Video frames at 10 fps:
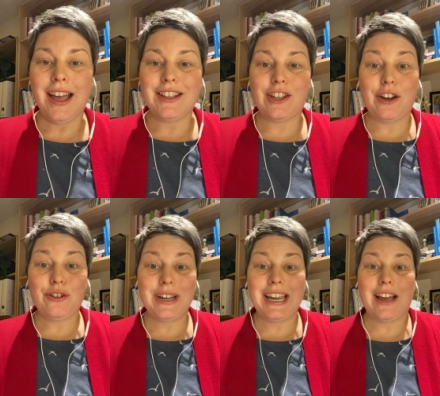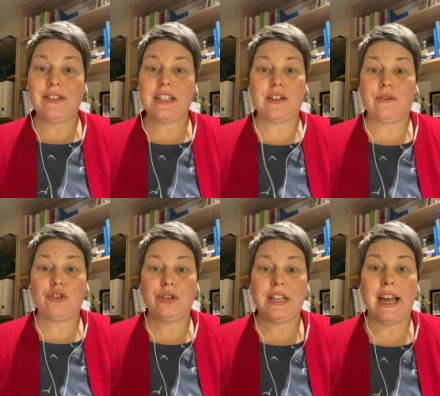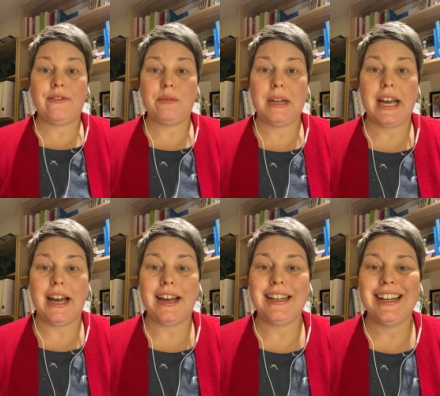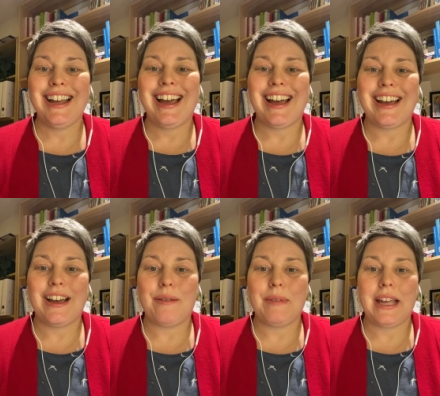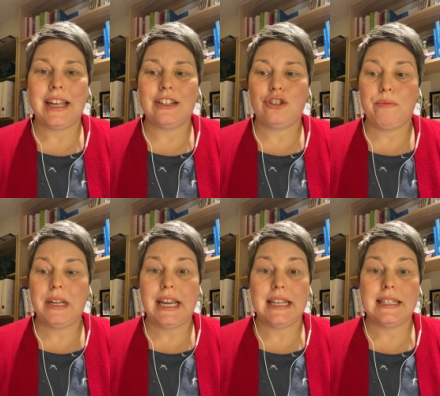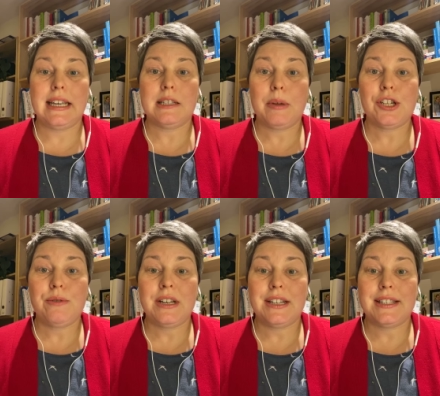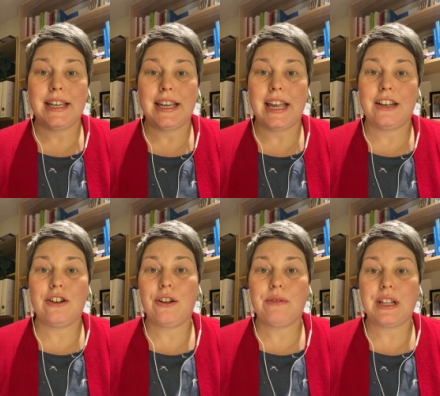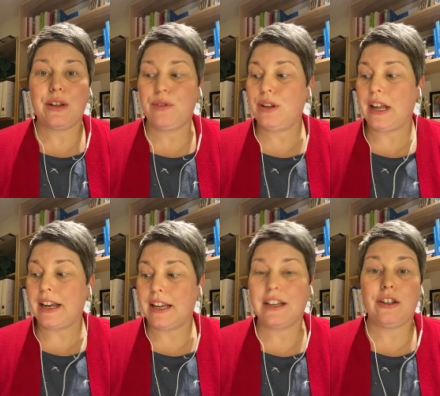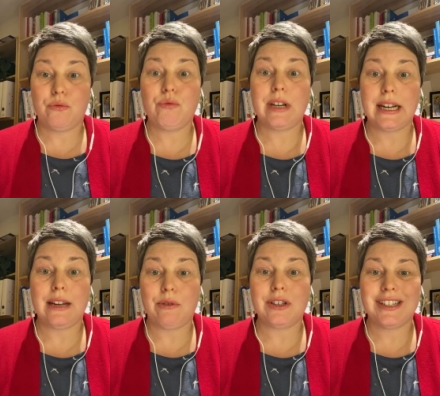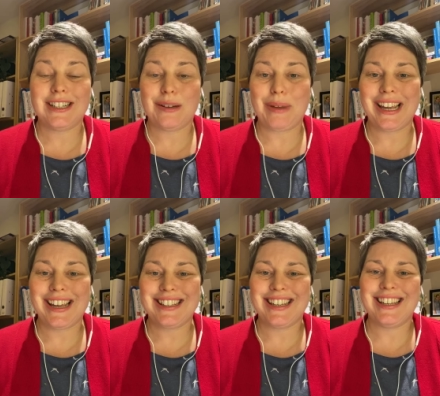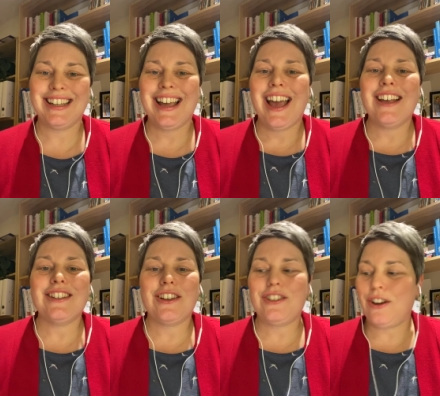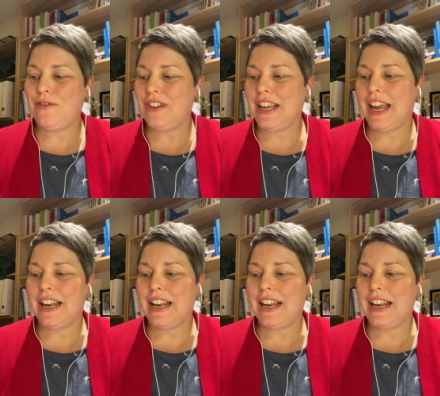So looking after yourself shouldn't have to be hard. Um, it should be easy, especially when you're sick and you don't really feel like it. You really want it to be easy. So don't forget,